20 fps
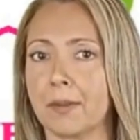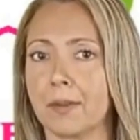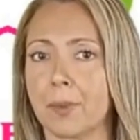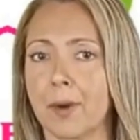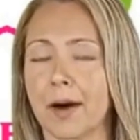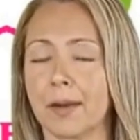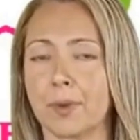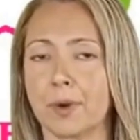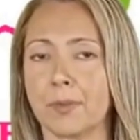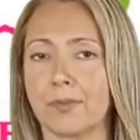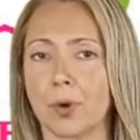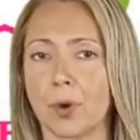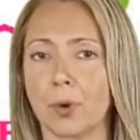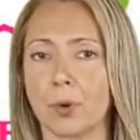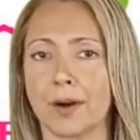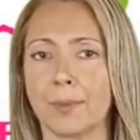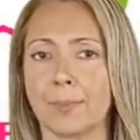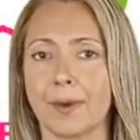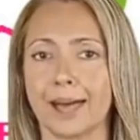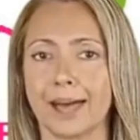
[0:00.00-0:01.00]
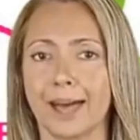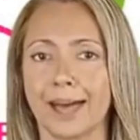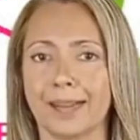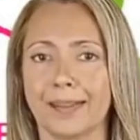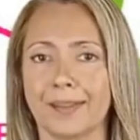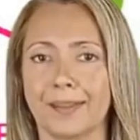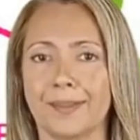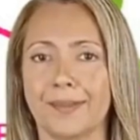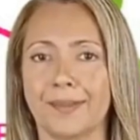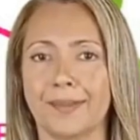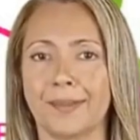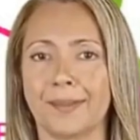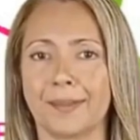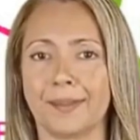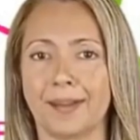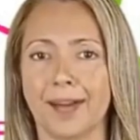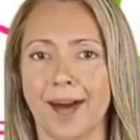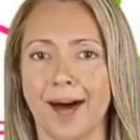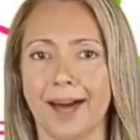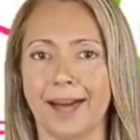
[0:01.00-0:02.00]
But before we begin,
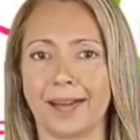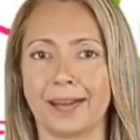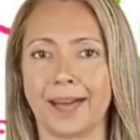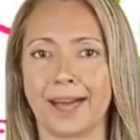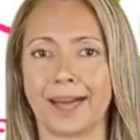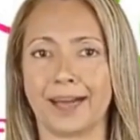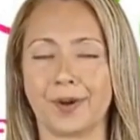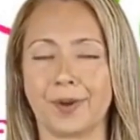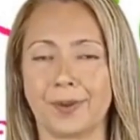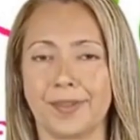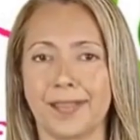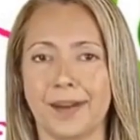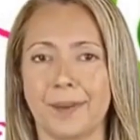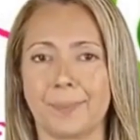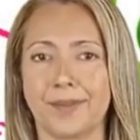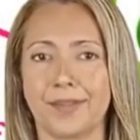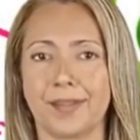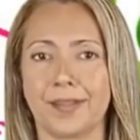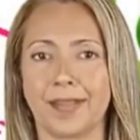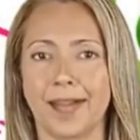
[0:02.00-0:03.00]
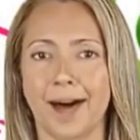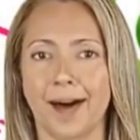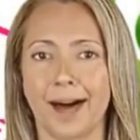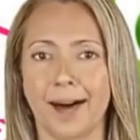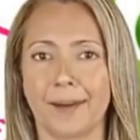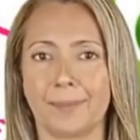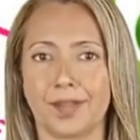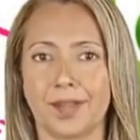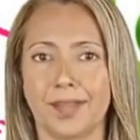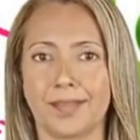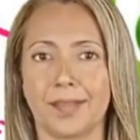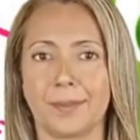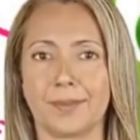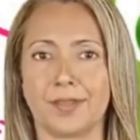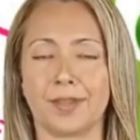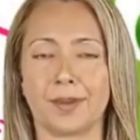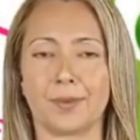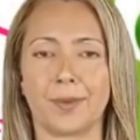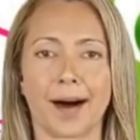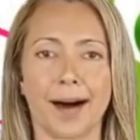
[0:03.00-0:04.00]
kindly use some of the time to
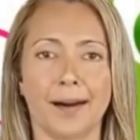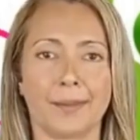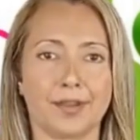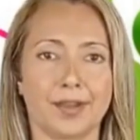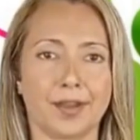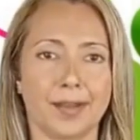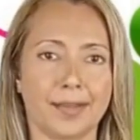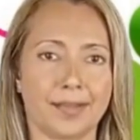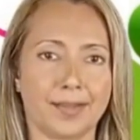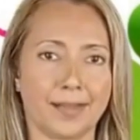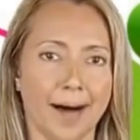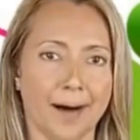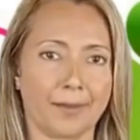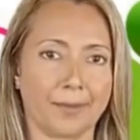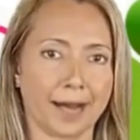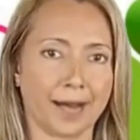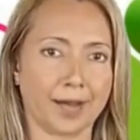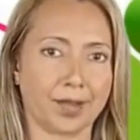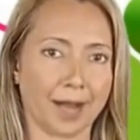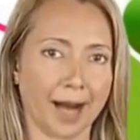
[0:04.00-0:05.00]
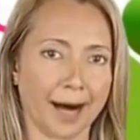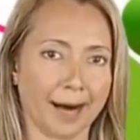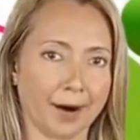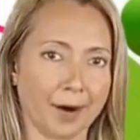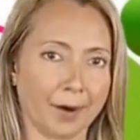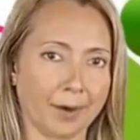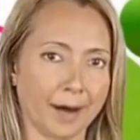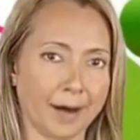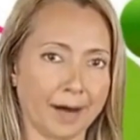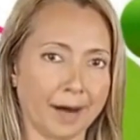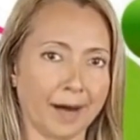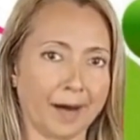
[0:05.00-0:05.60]
subscribe to this lovely channel